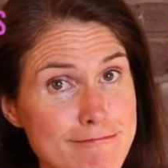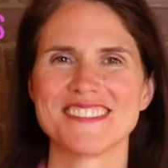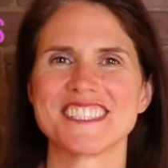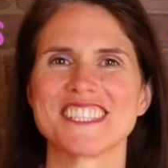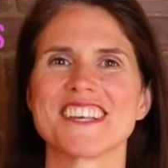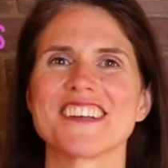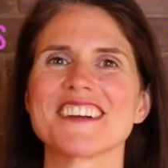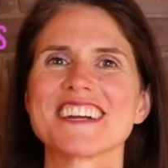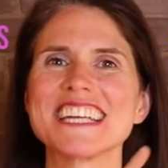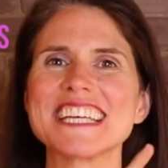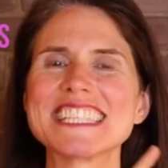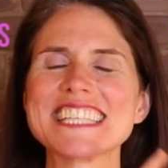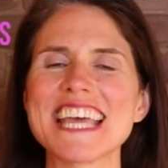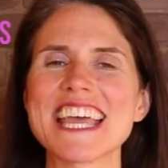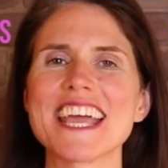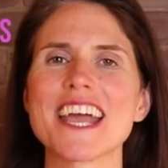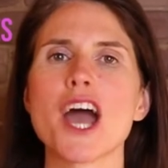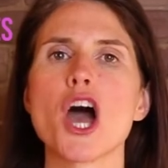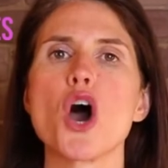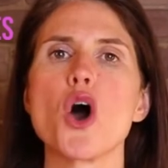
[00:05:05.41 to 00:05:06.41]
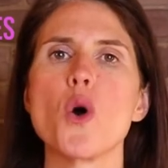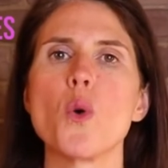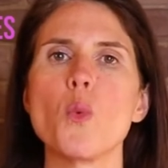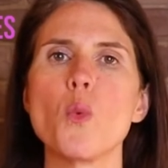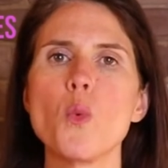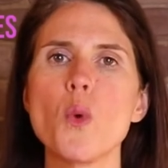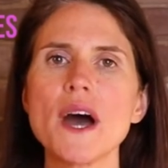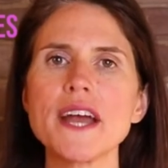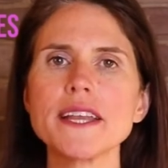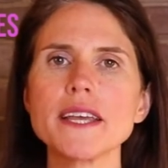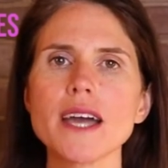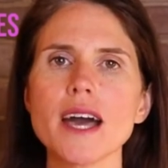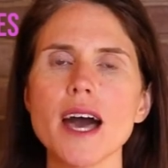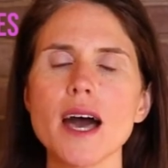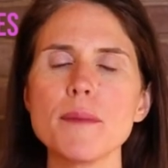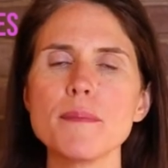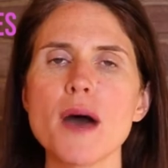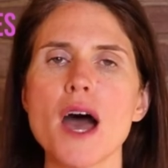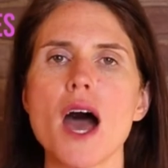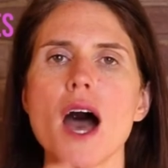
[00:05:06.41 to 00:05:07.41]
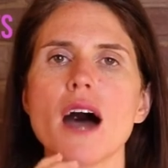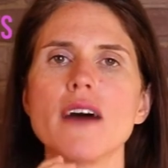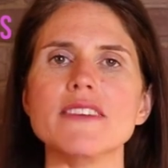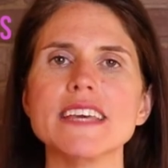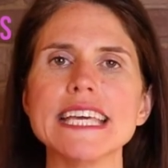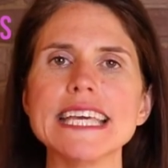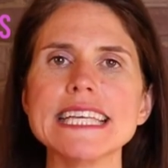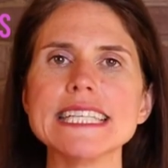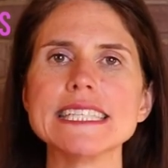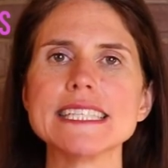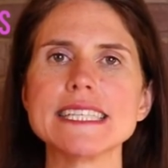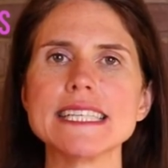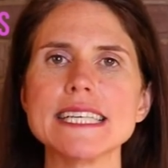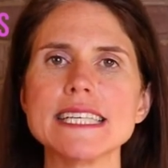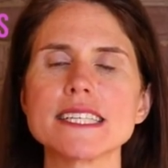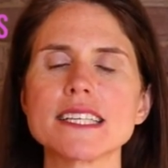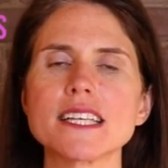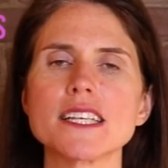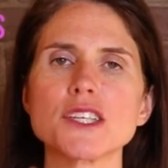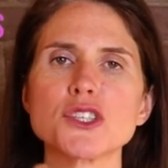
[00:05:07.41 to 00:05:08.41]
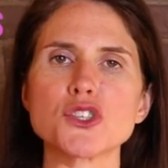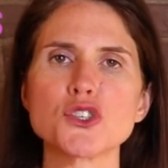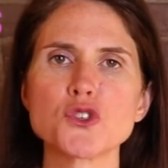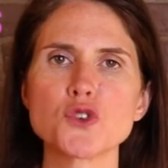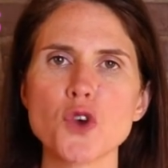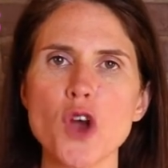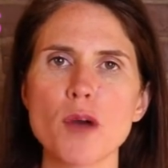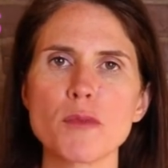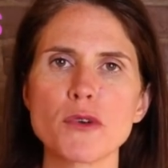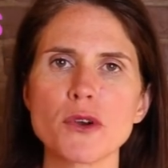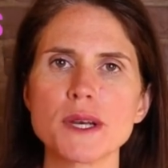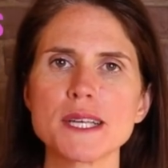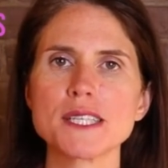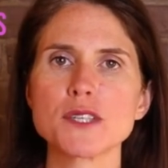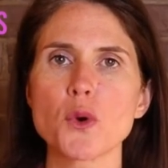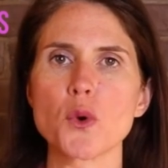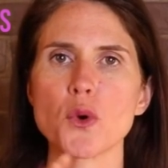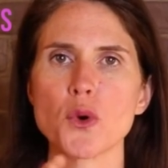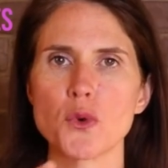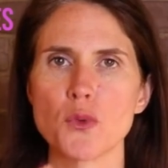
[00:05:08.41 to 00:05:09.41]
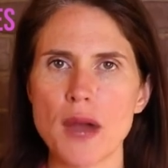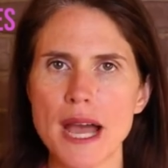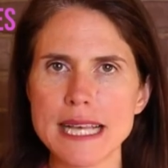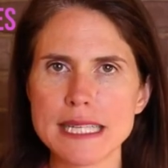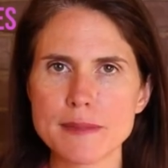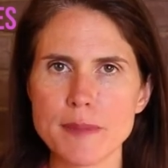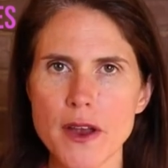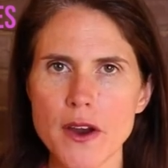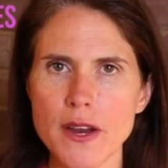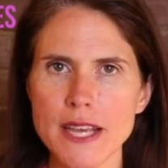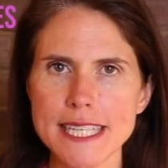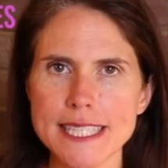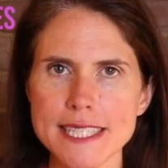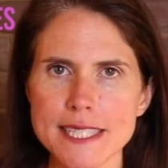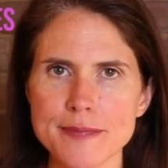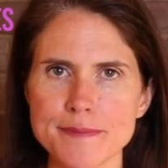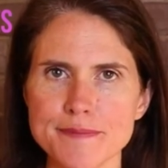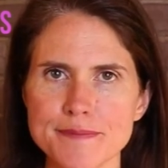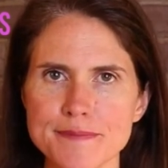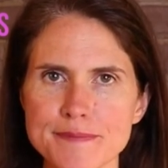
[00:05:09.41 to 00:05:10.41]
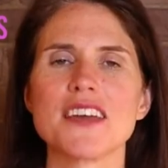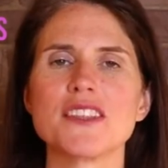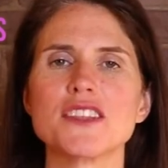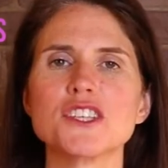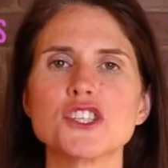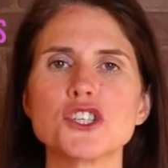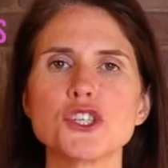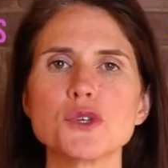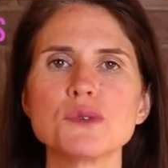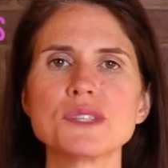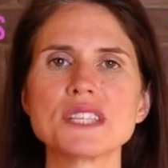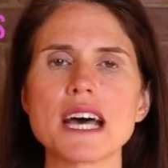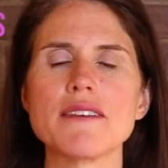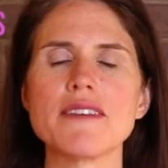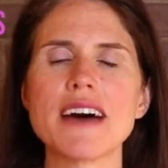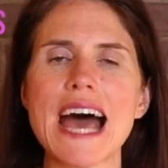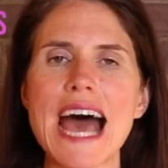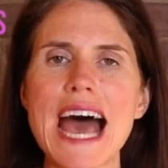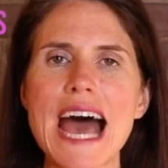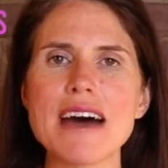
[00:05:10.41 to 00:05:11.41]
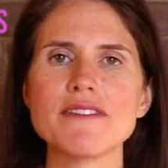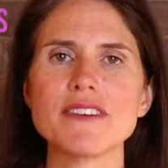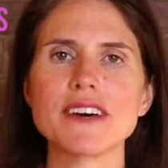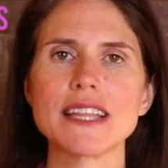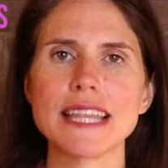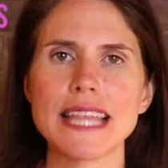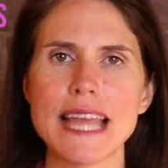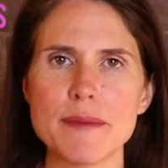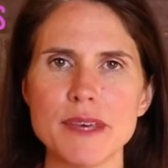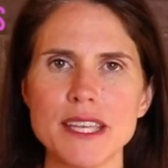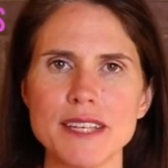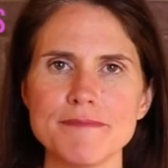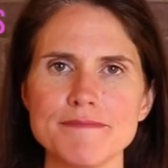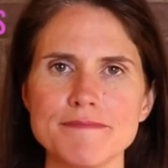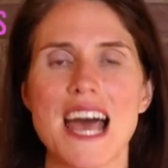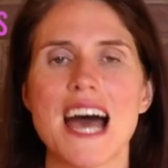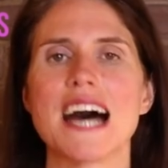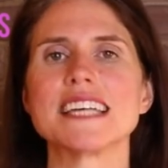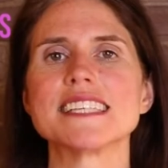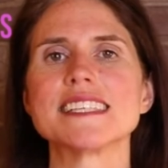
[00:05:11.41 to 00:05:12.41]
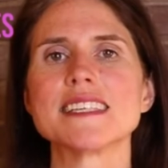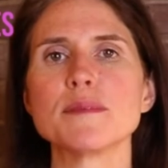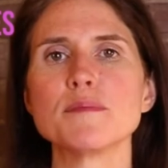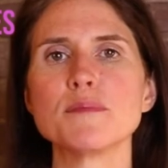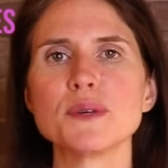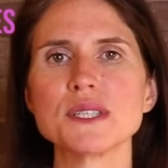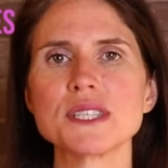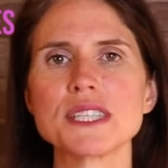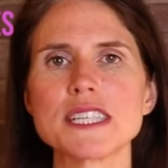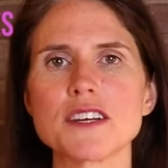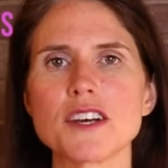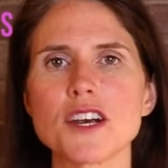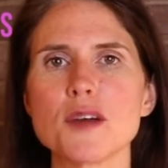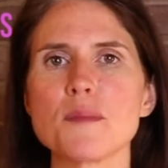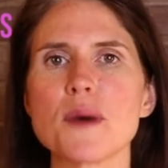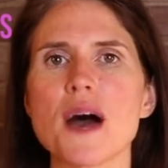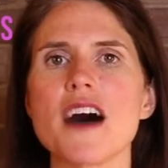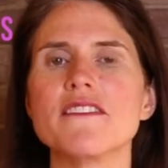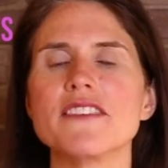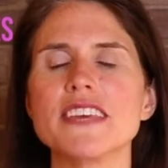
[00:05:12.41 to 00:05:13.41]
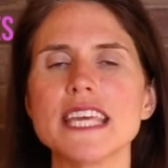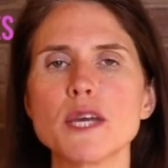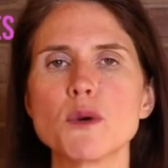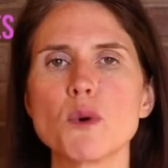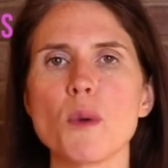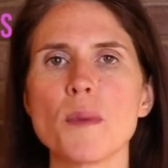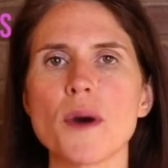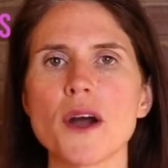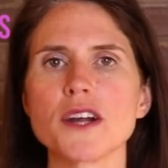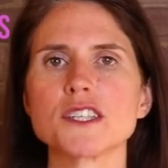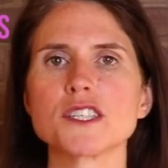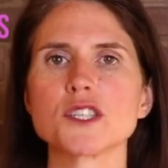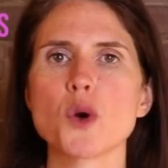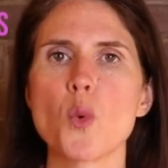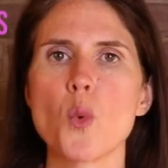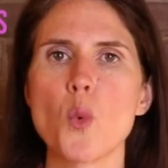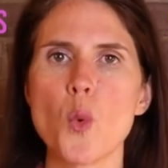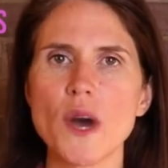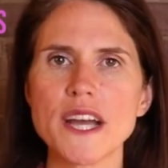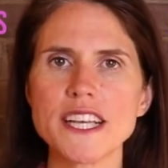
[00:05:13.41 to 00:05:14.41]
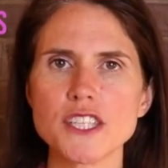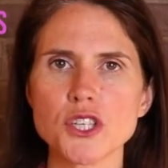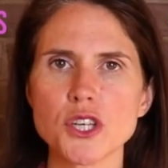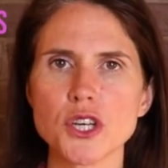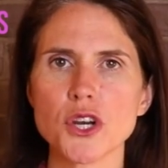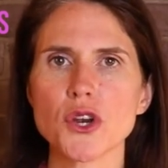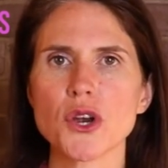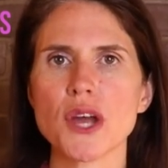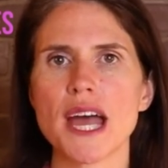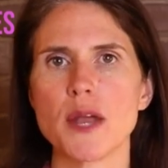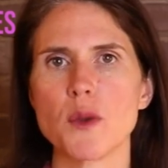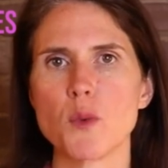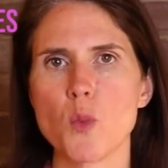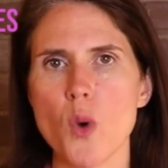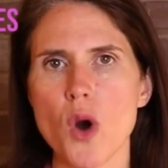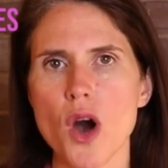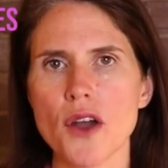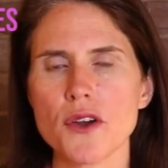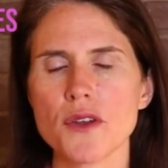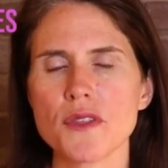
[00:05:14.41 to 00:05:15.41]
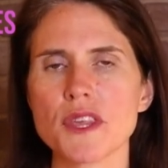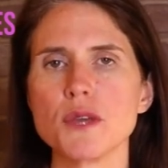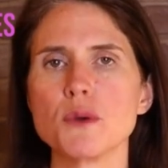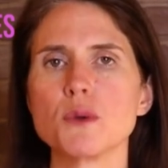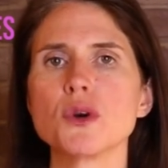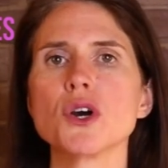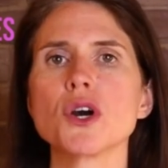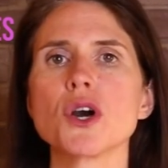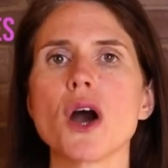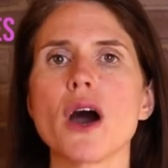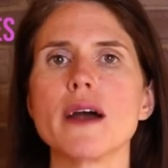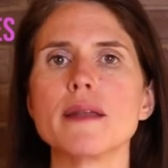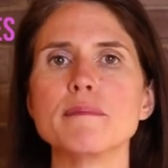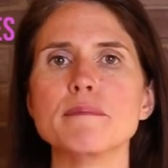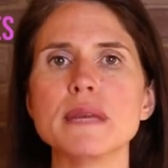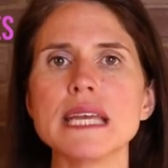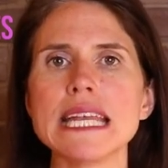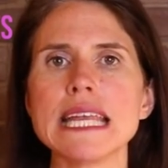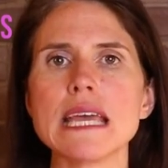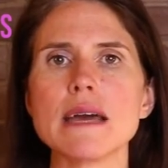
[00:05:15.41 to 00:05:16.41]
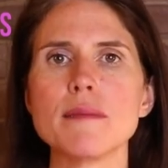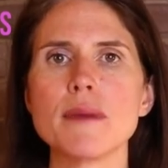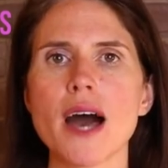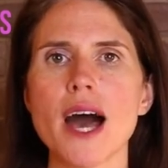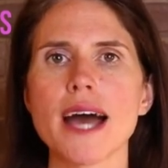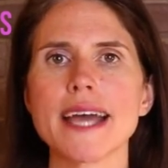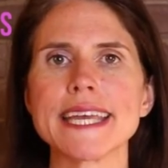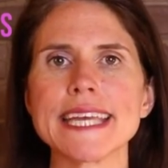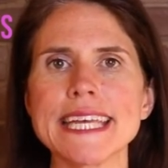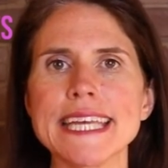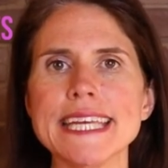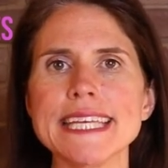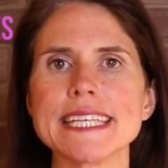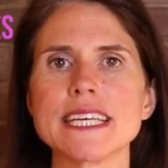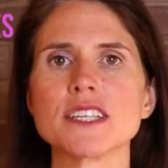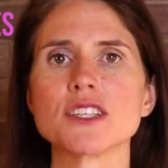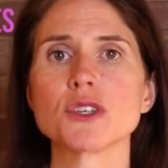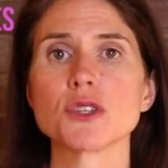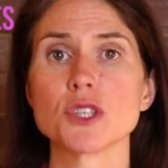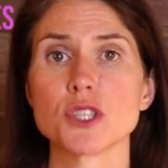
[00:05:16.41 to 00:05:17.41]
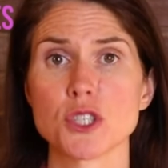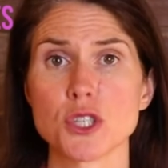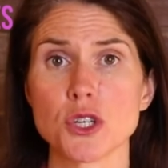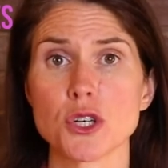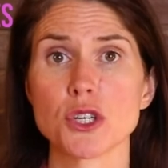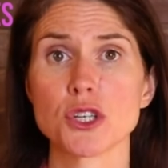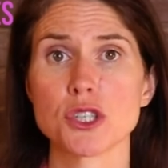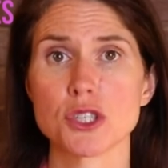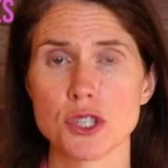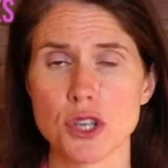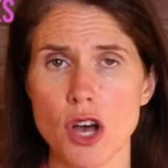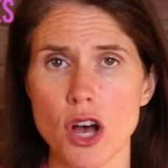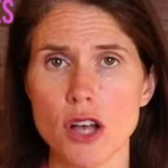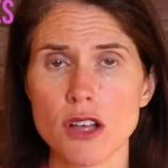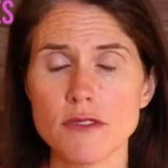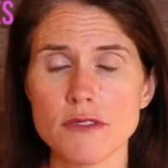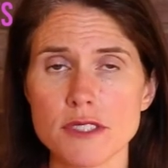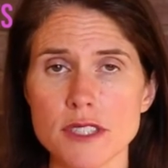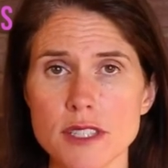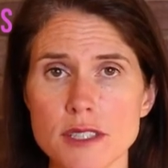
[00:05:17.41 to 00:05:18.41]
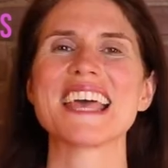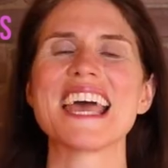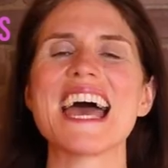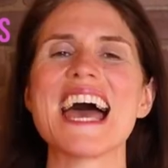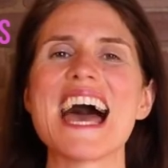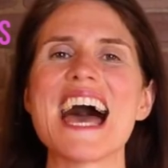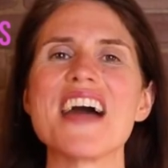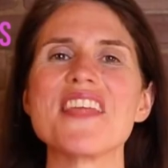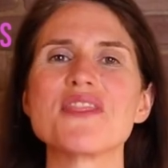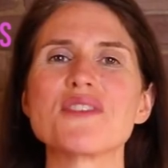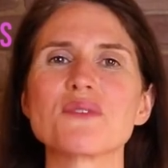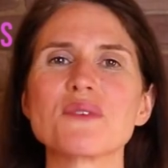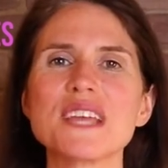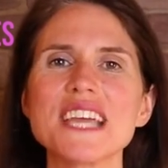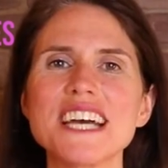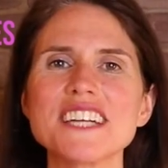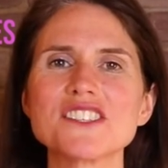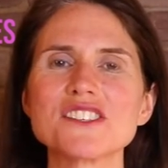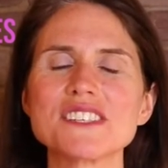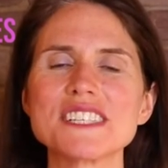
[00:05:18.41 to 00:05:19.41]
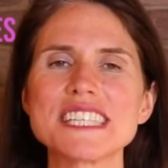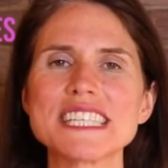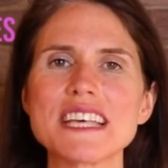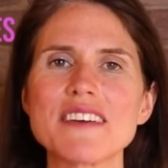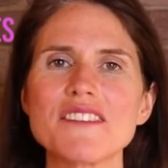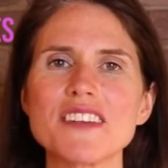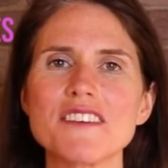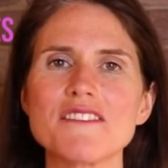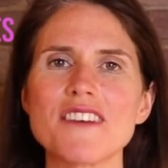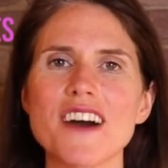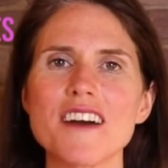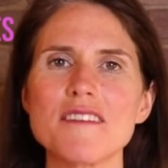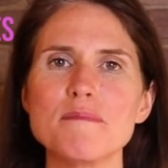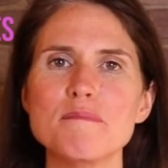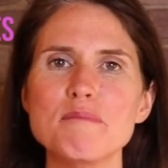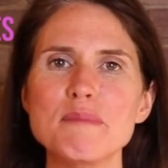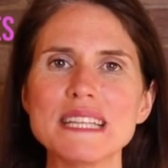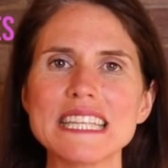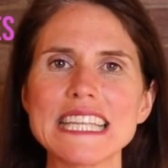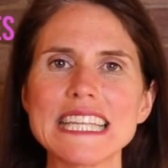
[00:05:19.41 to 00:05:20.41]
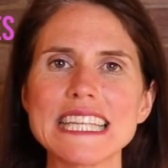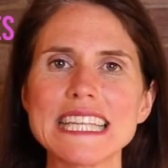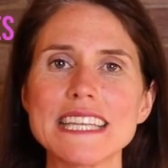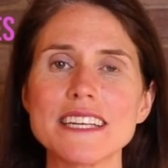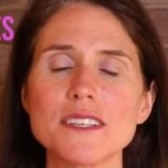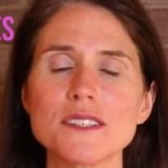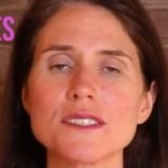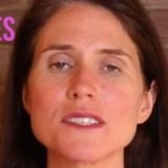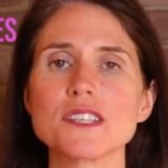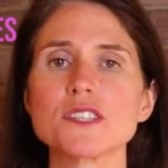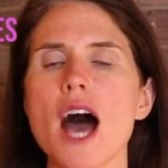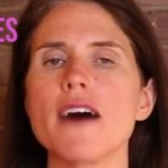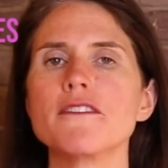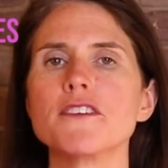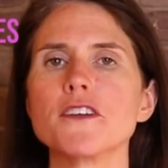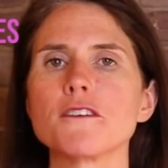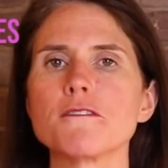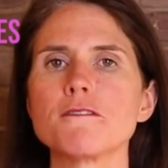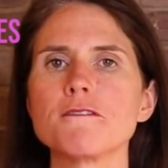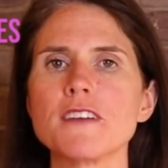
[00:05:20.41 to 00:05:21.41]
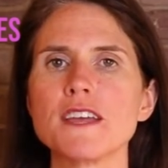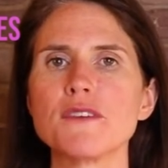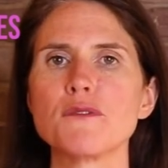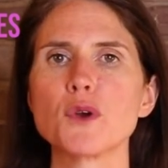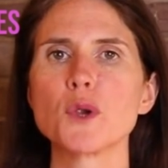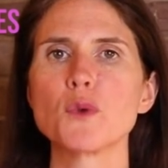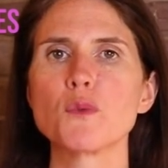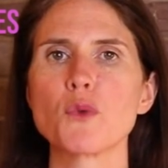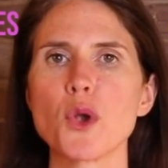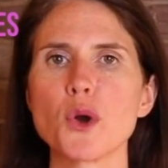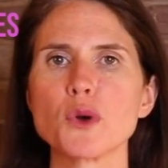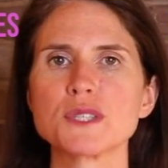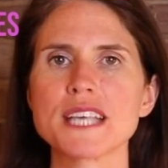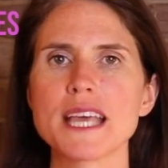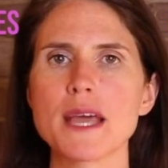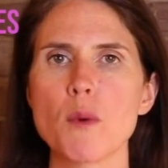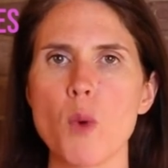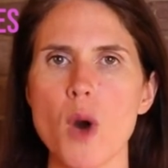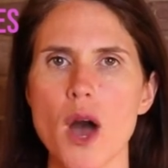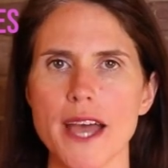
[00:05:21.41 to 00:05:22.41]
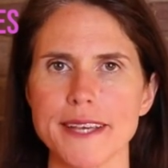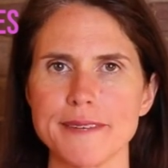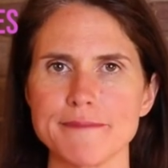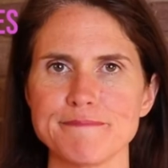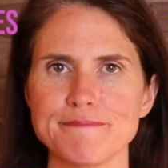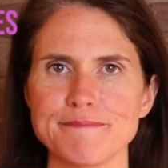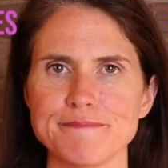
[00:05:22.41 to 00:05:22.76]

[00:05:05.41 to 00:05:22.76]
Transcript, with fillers: So you're gonna take one cup of in-season strawberries or raspberries, the juice of half a lemon, a simple syrup of equal parts white sugar and water that you cook on medium-high heat until the sugar dissolves, and 375 milliliters of your favorite rosé wine.